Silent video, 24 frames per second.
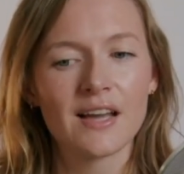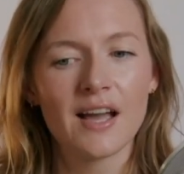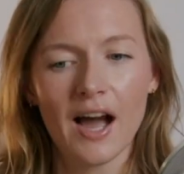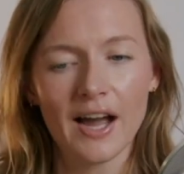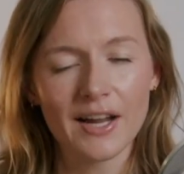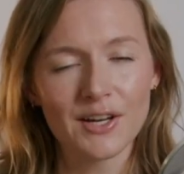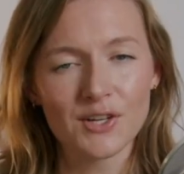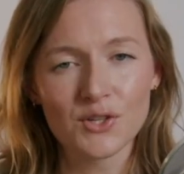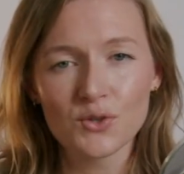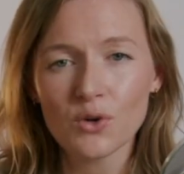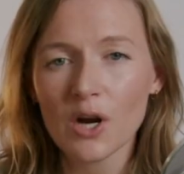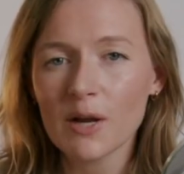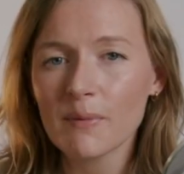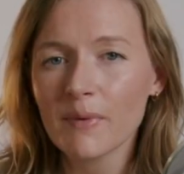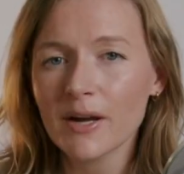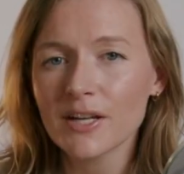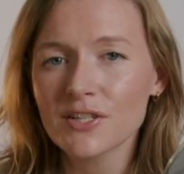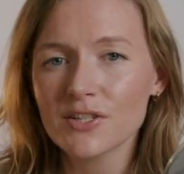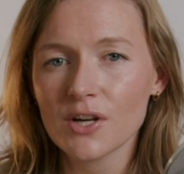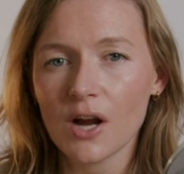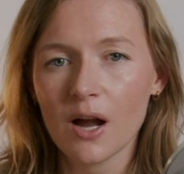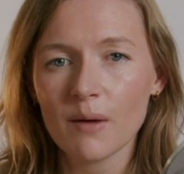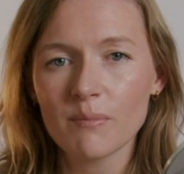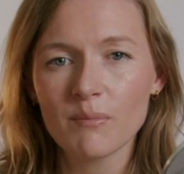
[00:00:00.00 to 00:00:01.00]
I enjoy my
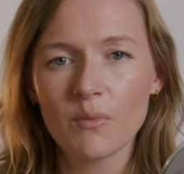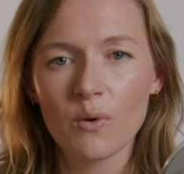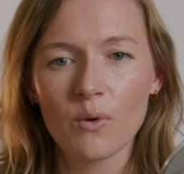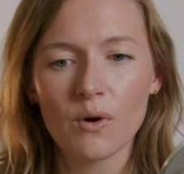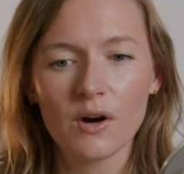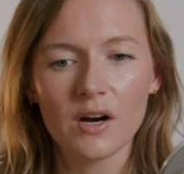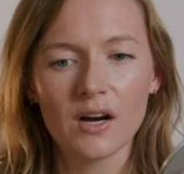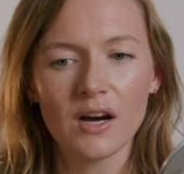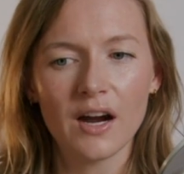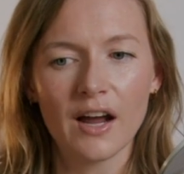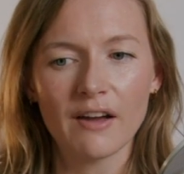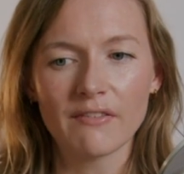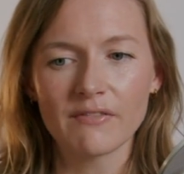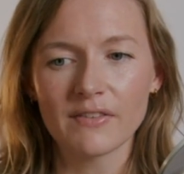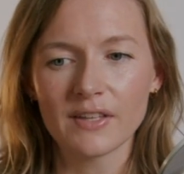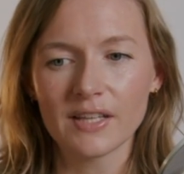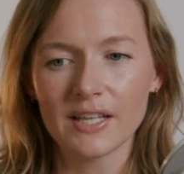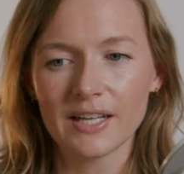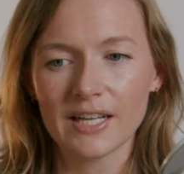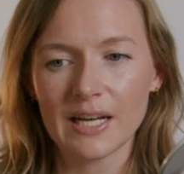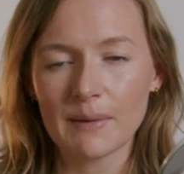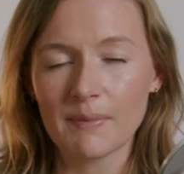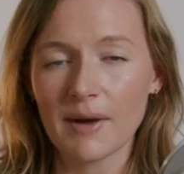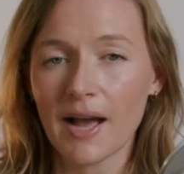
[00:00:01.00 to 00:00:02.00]
job more. I feel
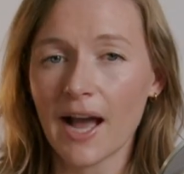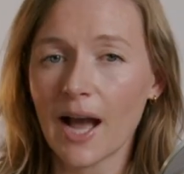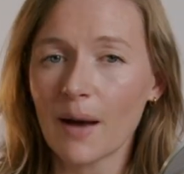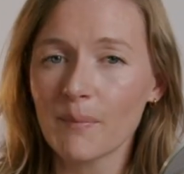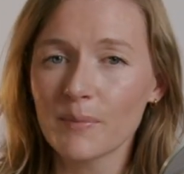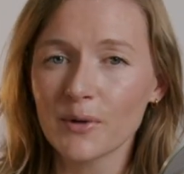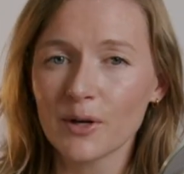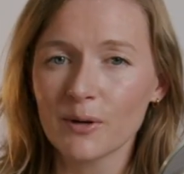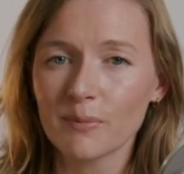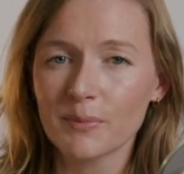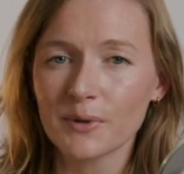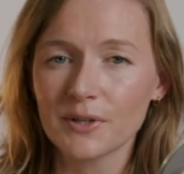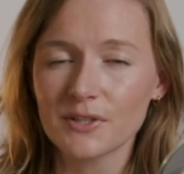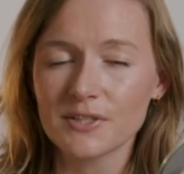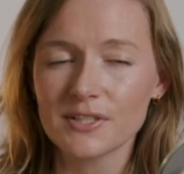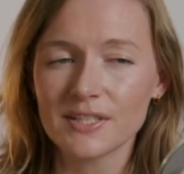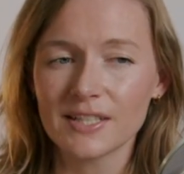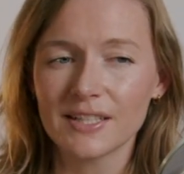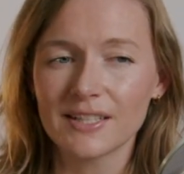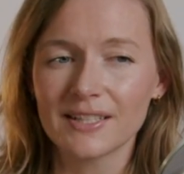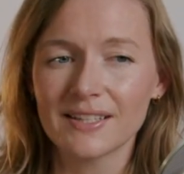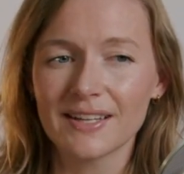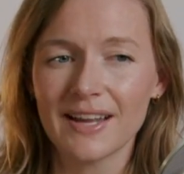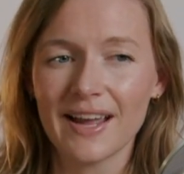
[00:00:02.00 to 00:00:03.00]
like I'm a happier
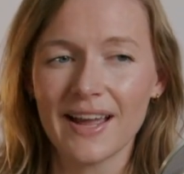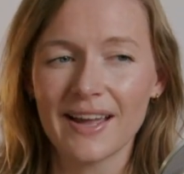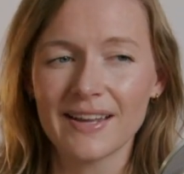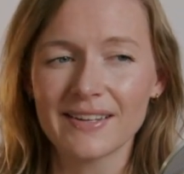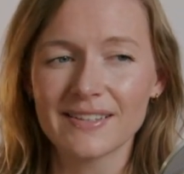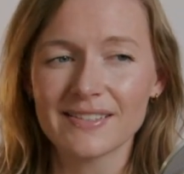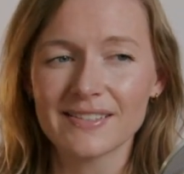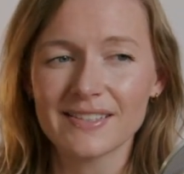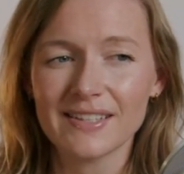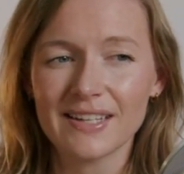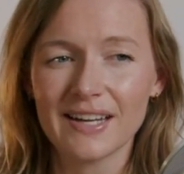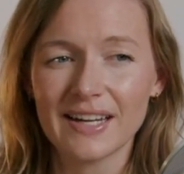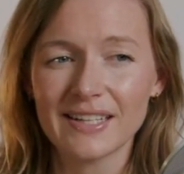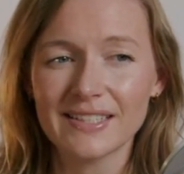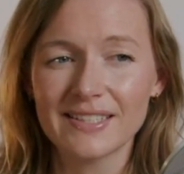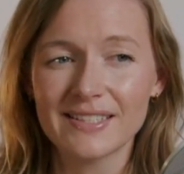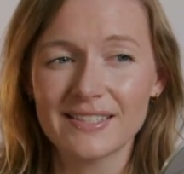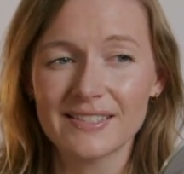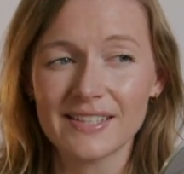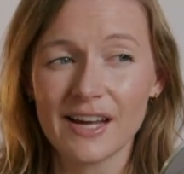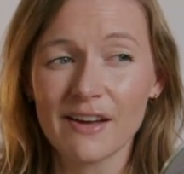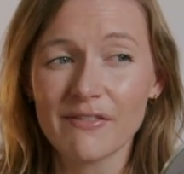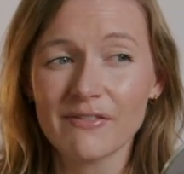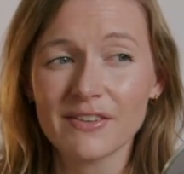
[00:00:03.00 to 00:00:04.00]
person, and I
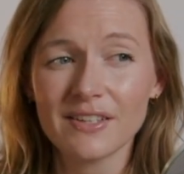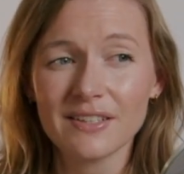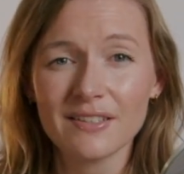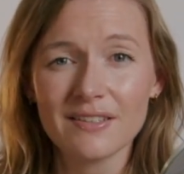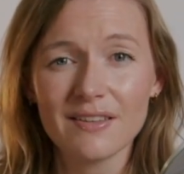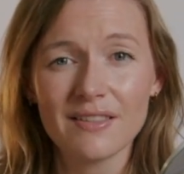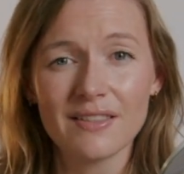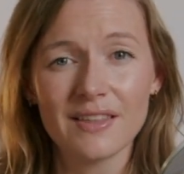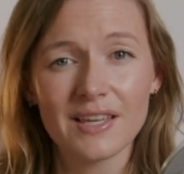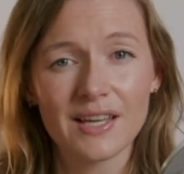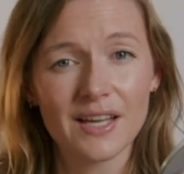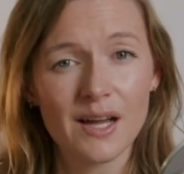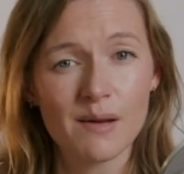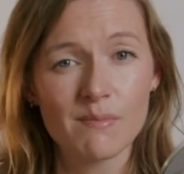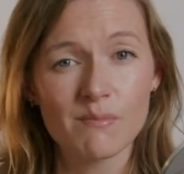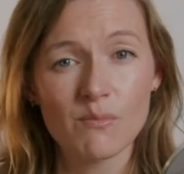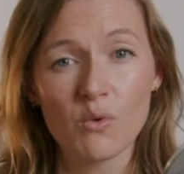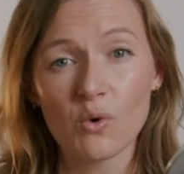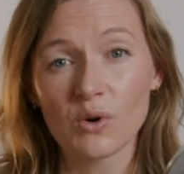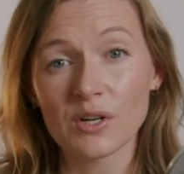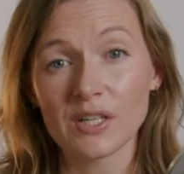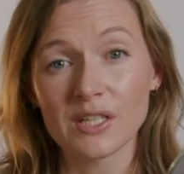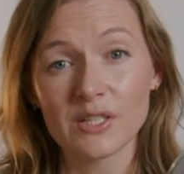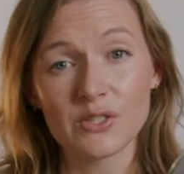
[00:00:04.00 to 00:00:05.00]
definitely think I'm
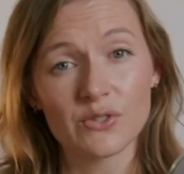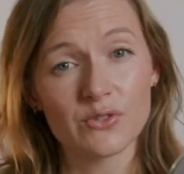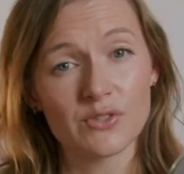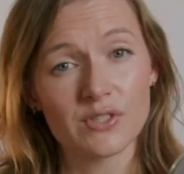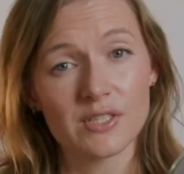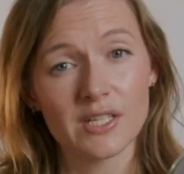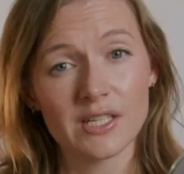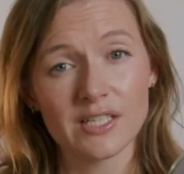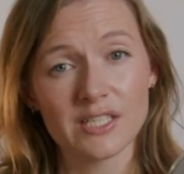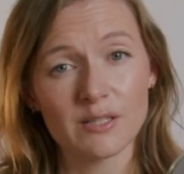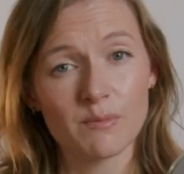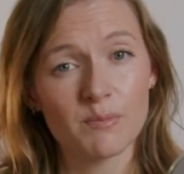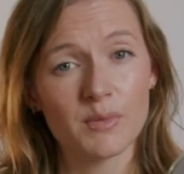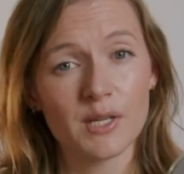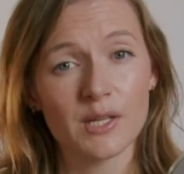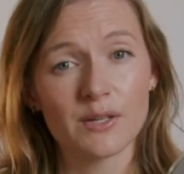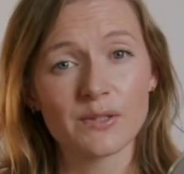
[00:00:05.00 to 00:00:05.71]
more interesting to be